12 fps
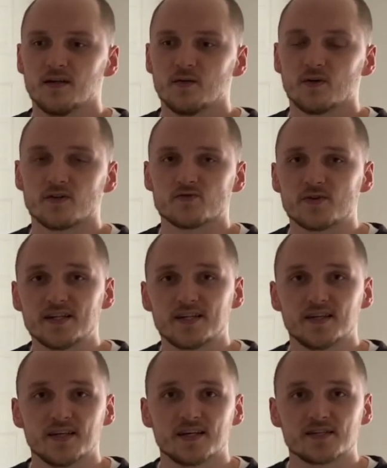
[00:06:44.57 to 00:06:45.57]
When I was
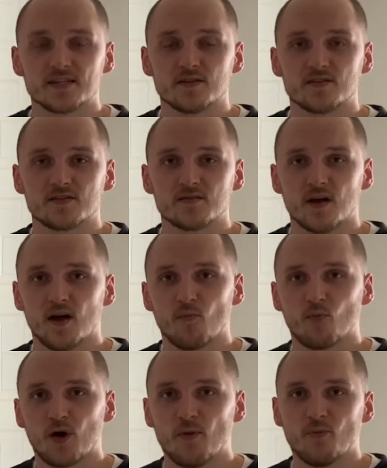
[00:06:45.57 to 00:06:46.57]
reading this and
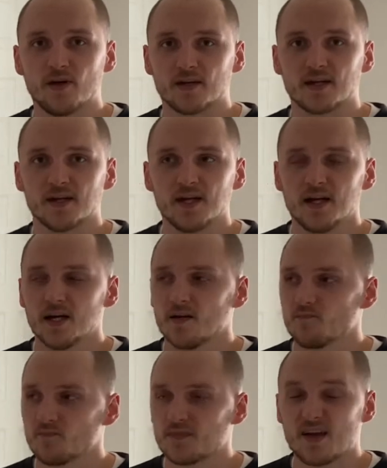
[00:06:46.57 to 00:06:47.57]
prepping,
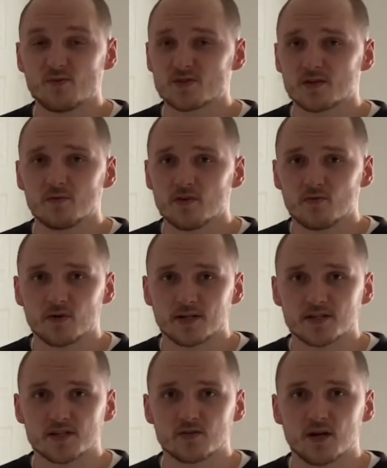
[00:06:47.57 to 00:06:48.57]
that was something that
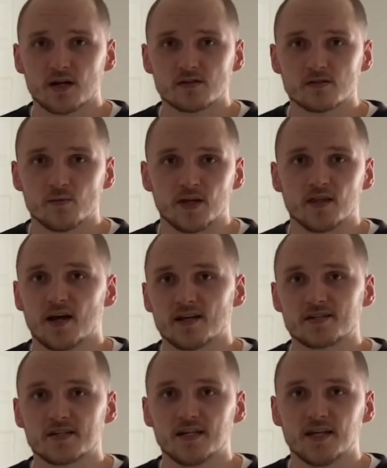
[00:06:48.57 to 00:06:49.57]
really stood out to me. That
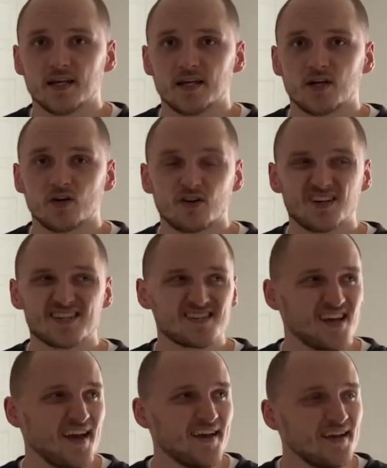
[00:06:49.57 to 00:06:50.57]
actually, could I
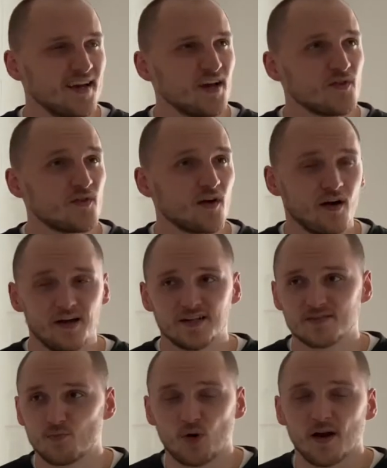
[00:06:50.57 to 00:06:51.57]
say that
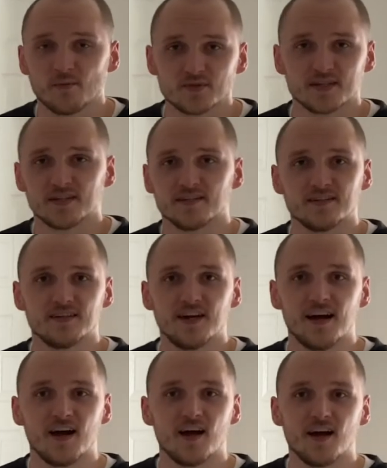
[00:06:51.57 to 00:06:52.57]
I'd prepped and
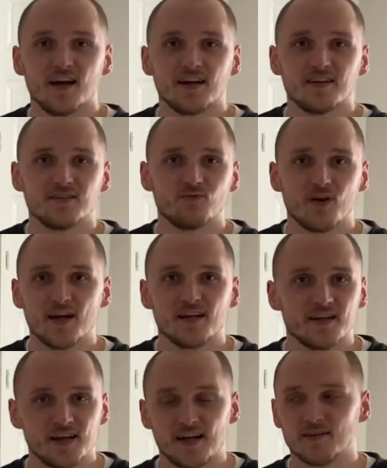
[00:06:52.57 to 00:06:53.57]

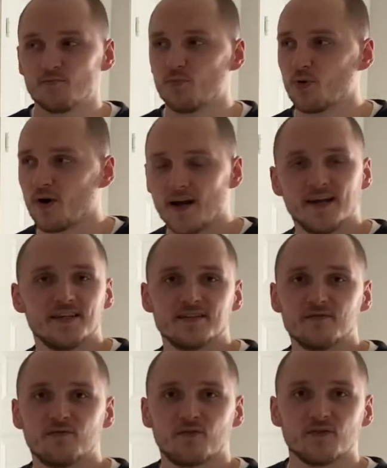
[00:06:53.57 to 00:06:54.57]
read and prayed
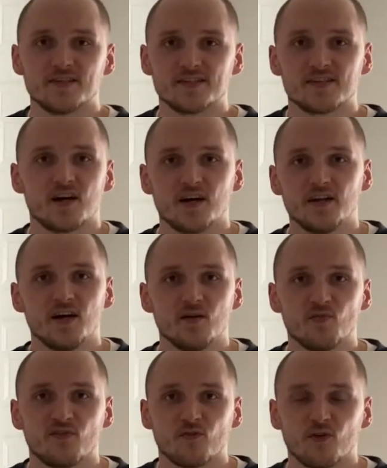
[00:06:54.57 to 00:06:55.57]
for an entire
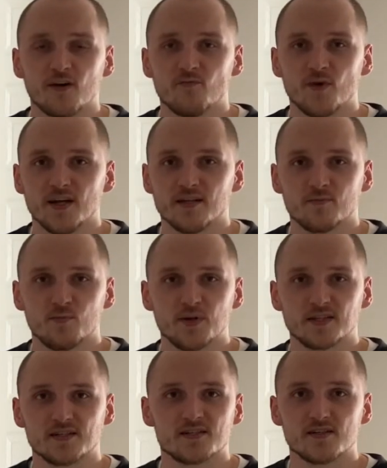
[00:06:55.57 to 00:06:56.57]
night before I've made a
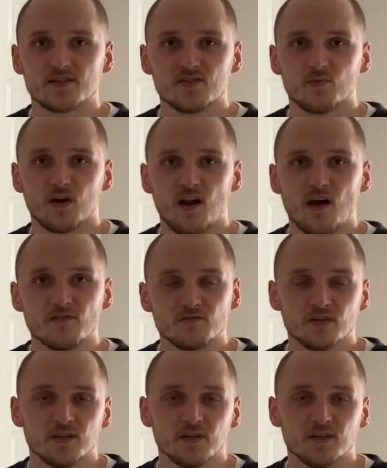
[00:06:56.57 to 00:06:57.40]
big decision in my life?